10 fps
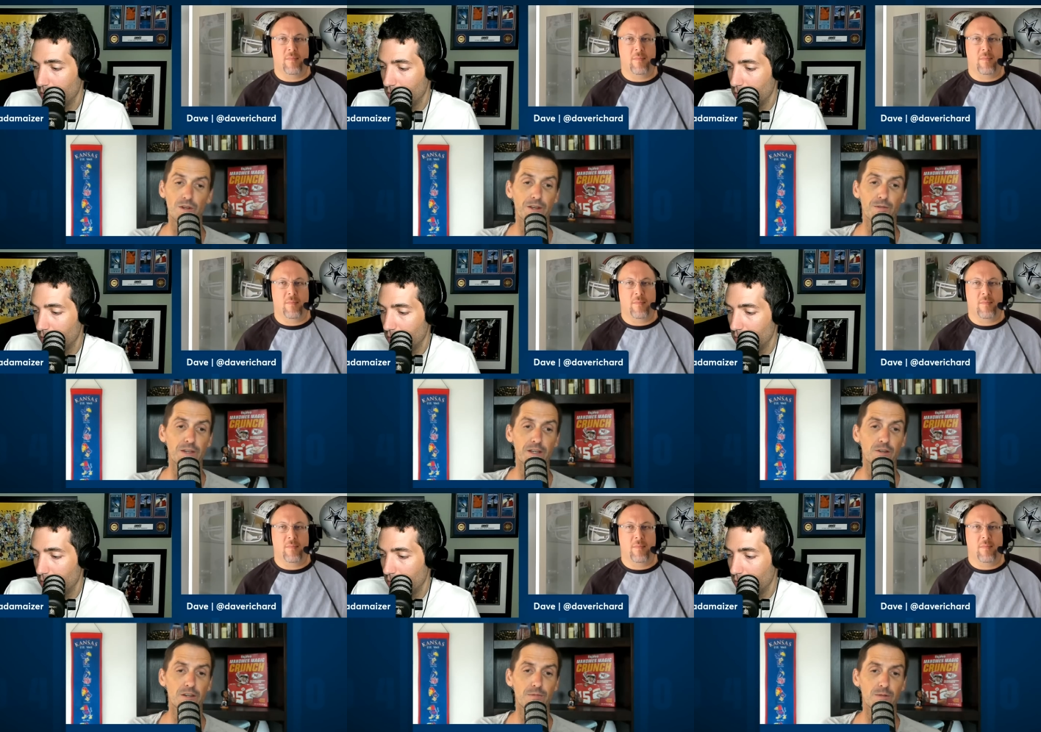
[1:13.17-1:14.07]
Speaker 1: really really
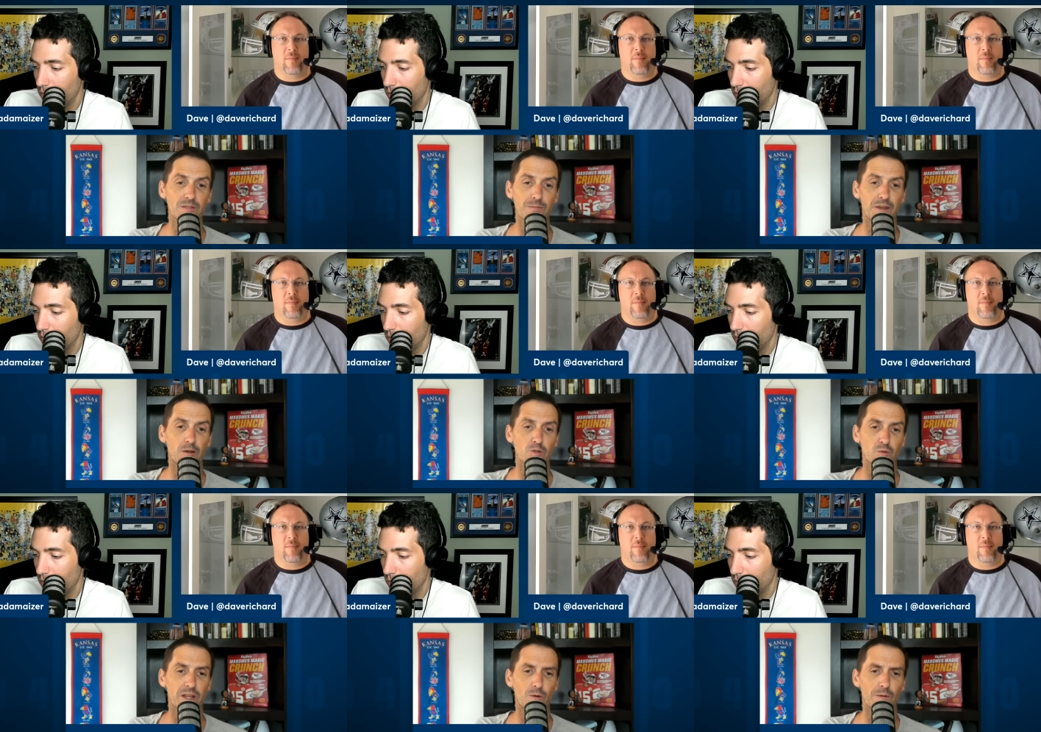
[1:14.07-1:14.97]
good, but it was the
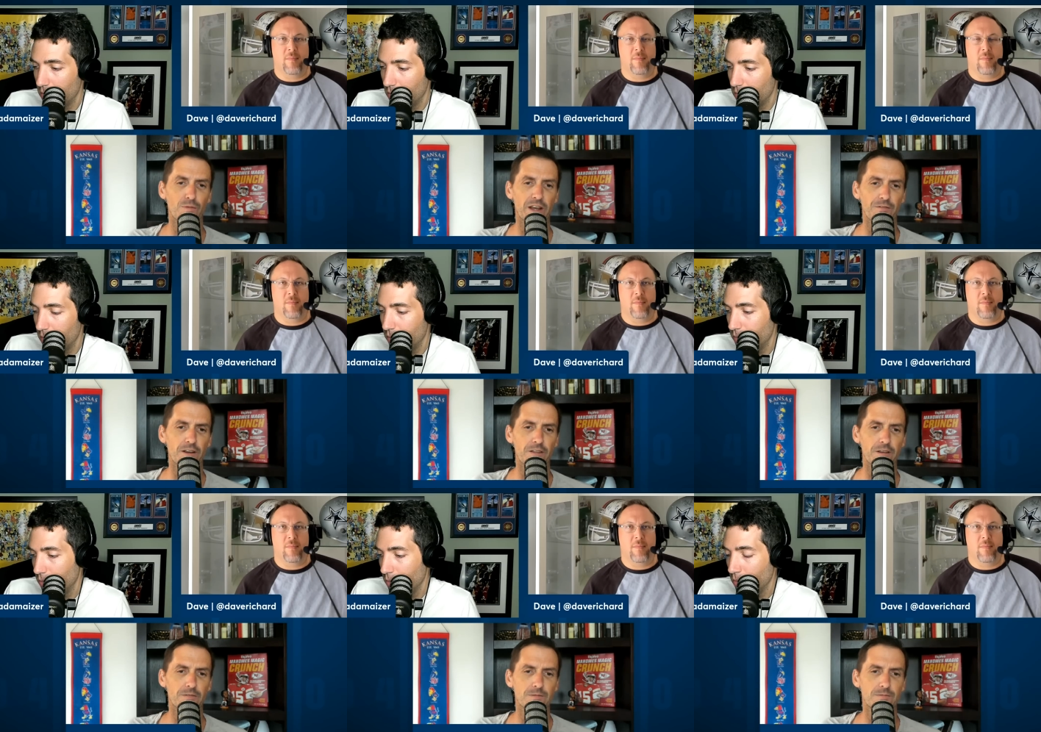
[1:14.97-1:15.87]
Bengals when they weren't playing for
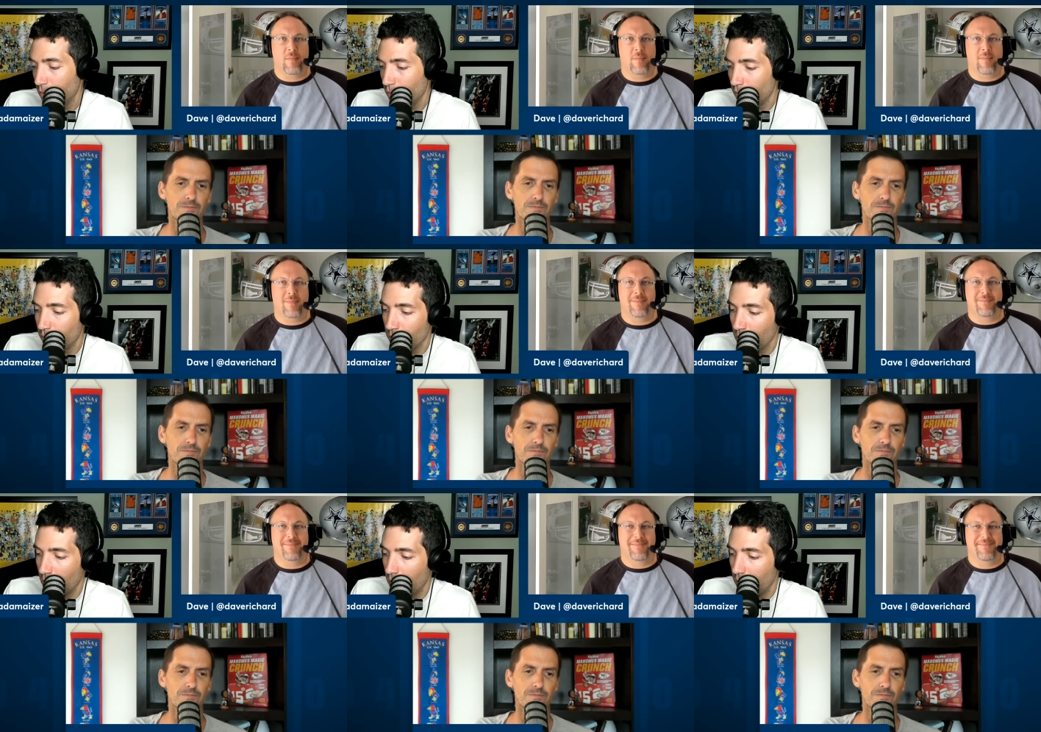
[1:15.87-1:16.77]
anything.
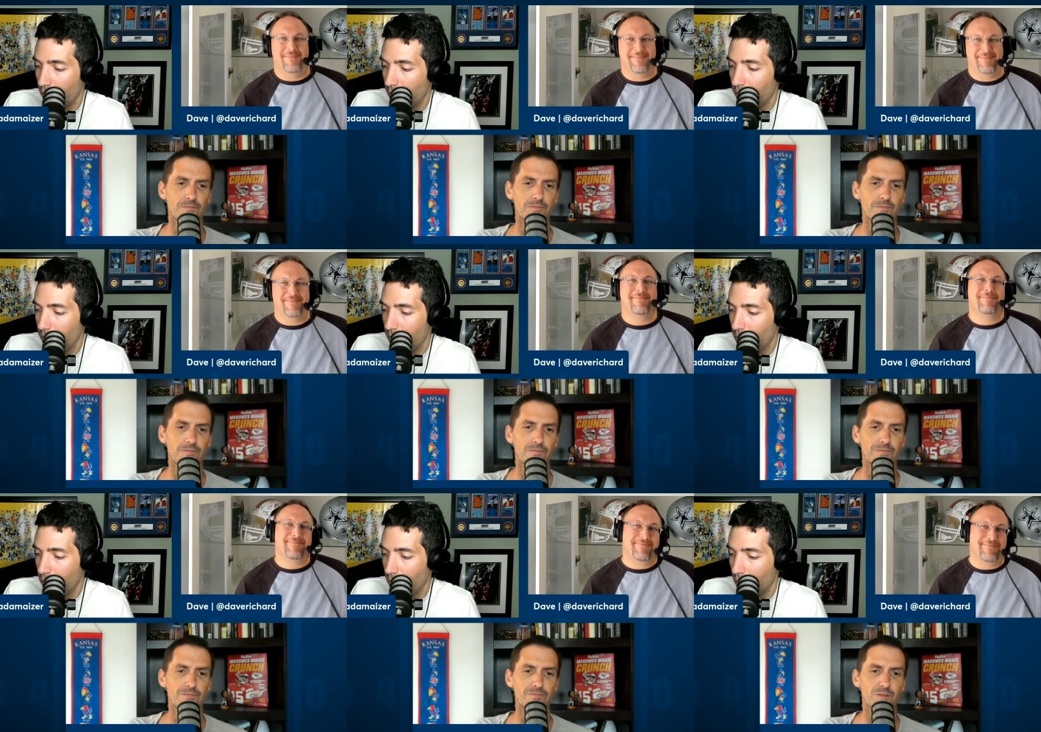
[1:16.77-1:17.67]
Yeah.
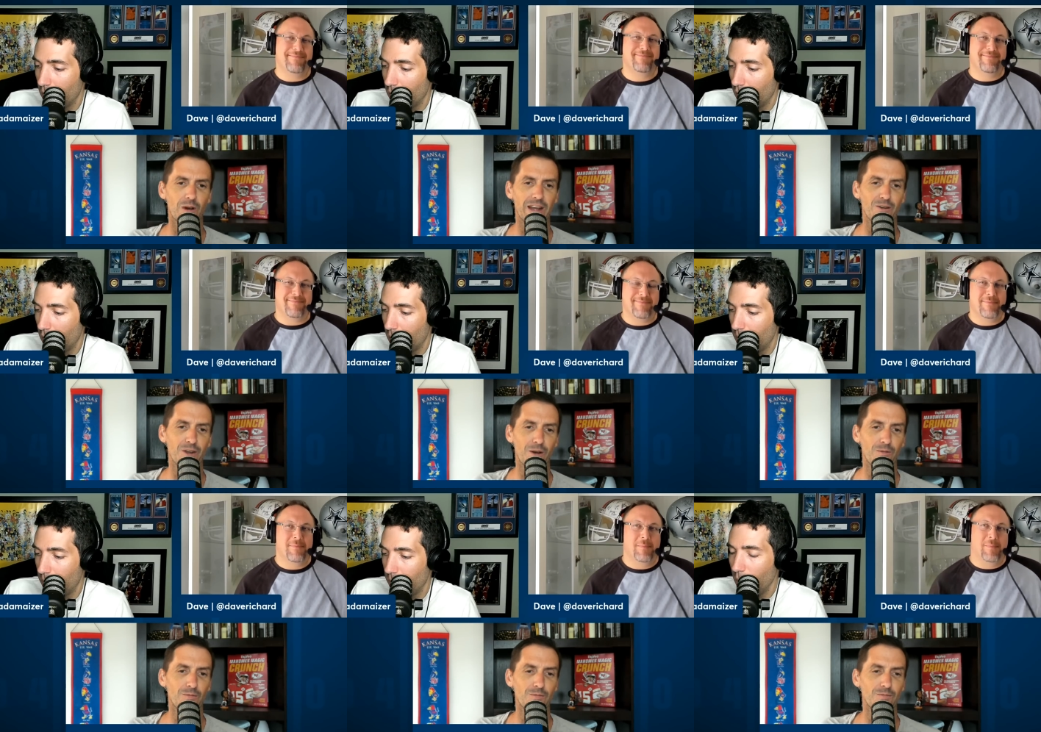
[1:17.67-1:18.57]
So I don't um,
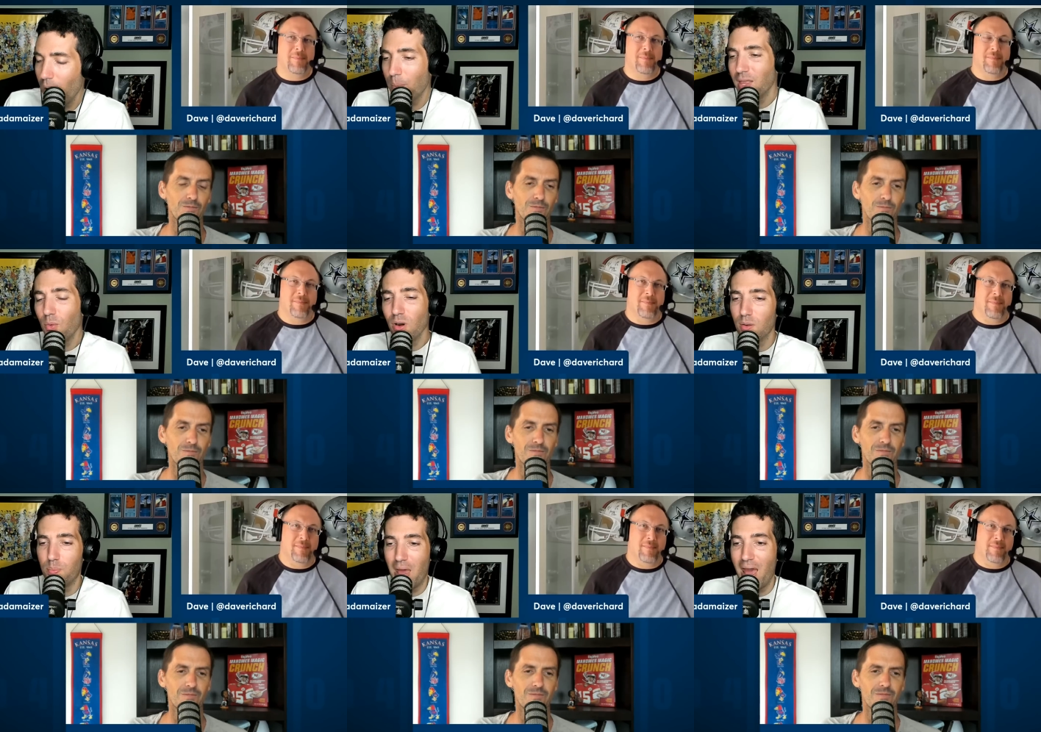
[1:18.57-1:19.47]
know.
Speaker 2: Well, but they
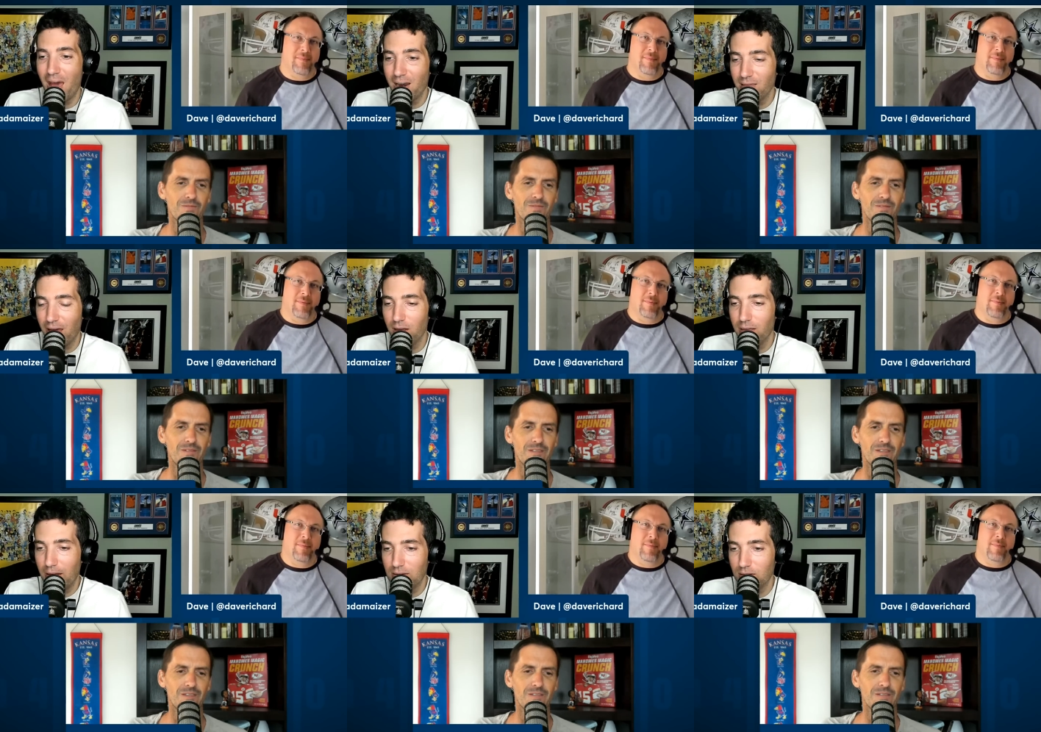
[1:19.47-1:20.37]
weren't bad in that
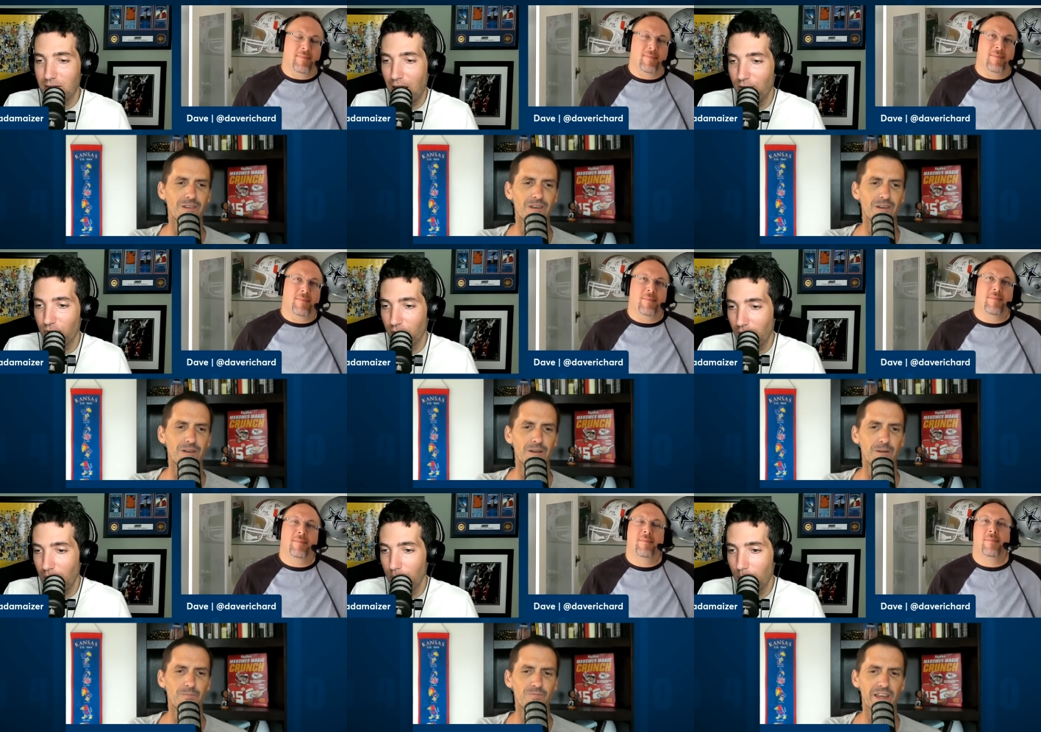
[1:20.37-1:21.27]
in that Denver
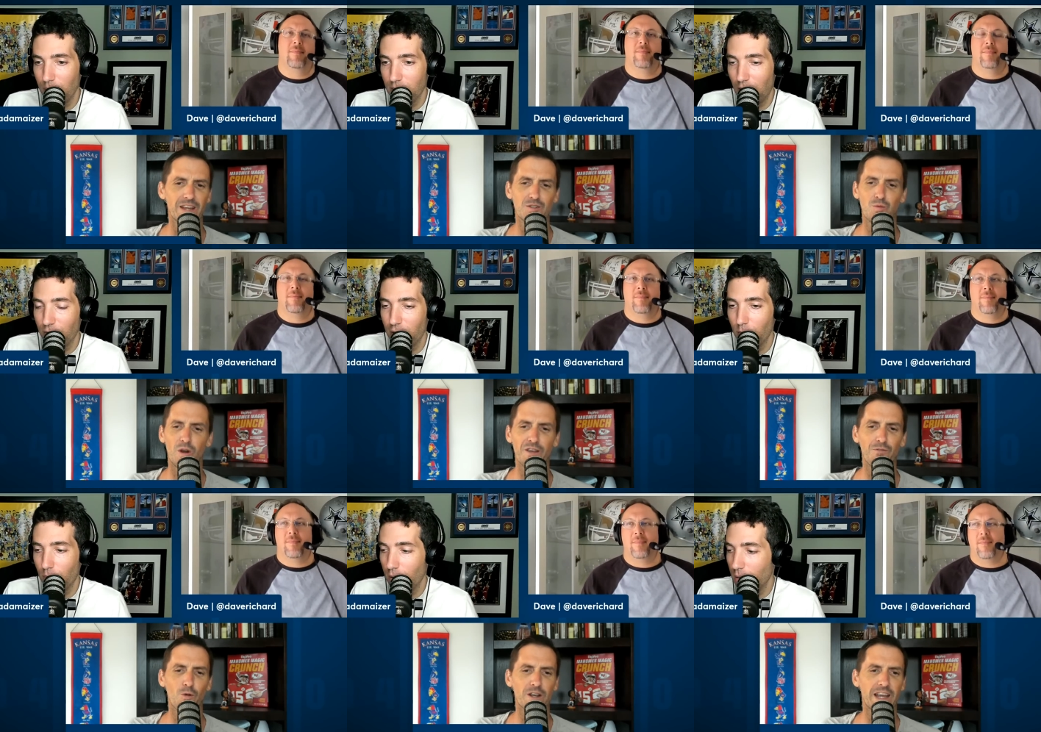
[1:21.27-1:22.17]
game. I mean, he Denver
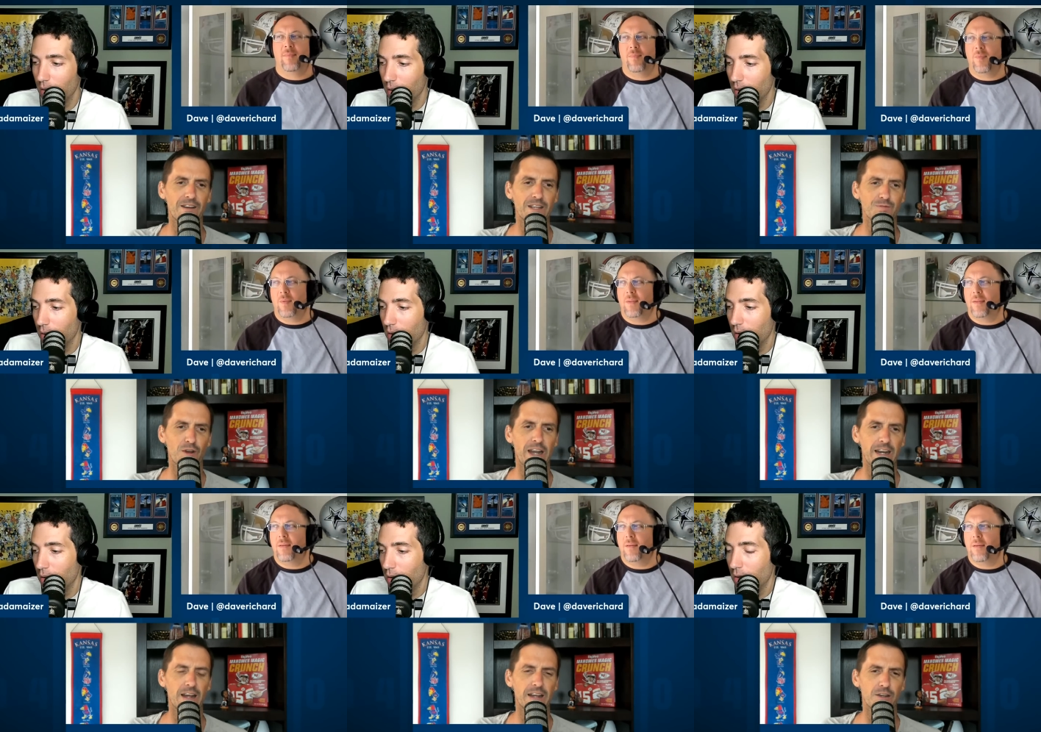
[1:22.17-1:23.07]
had four
Speaker 1: carries for
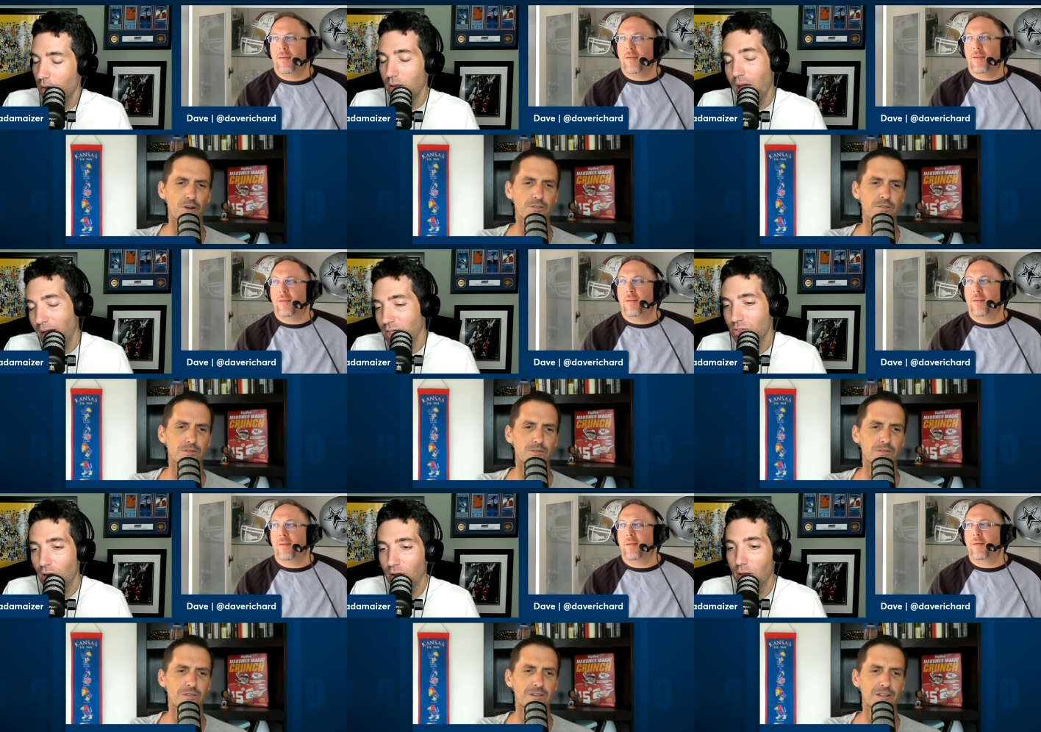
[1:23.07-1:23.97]
89 yards. Yeah,
Speaker 2: he
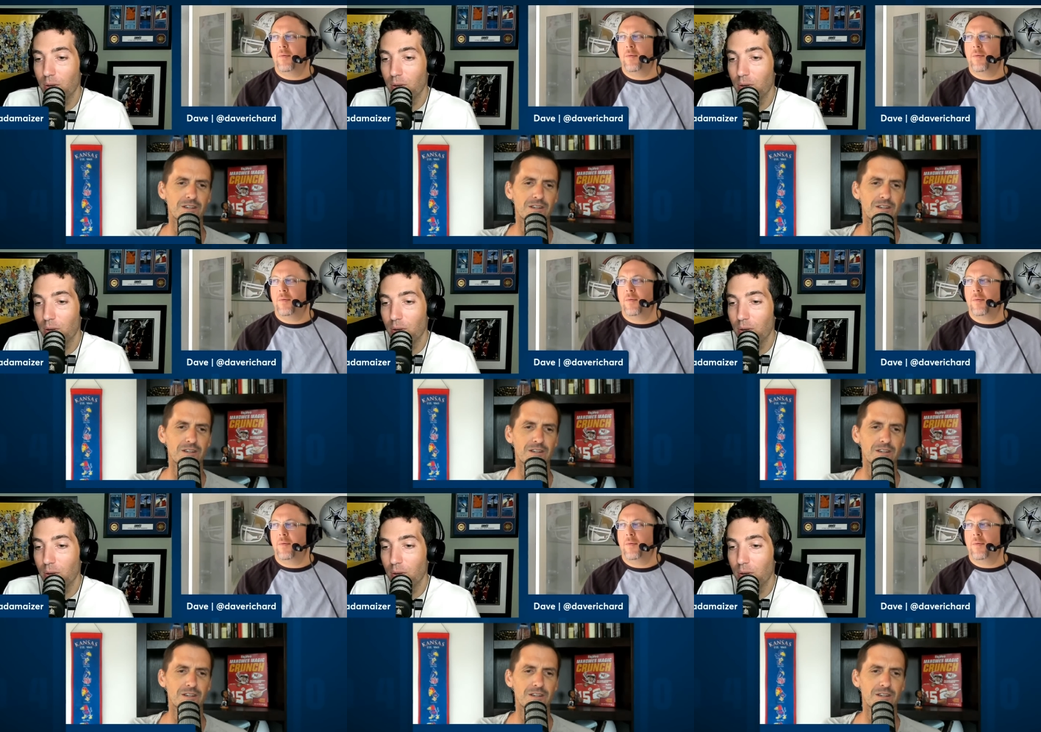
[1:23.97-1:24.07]
struggled a little